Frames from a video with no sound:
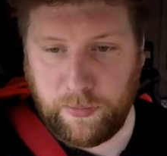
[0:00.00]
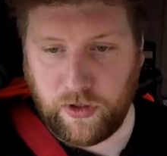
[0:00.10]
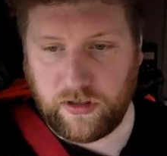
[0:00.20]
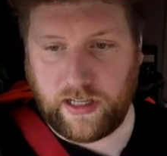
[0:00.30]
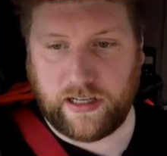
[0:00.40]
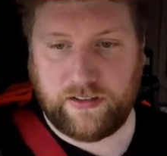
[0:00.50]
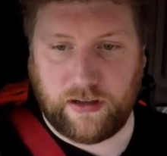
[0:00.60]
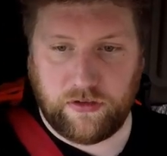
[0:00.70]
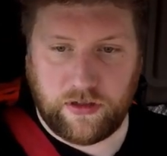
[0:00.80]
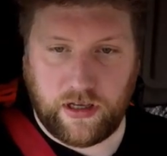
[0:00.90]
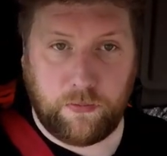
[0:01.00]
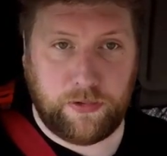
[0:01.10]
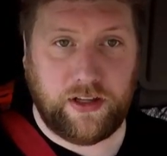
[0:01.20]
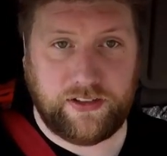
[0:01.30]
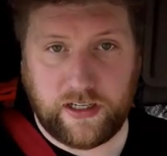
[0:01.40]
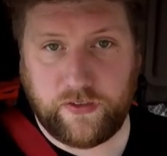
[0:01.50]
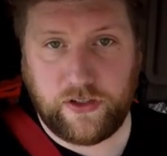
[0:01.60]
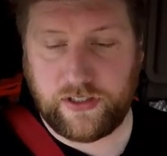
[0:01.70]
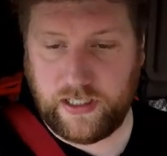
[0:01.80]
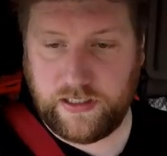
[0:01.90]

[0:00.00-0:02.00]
put like down a diversion like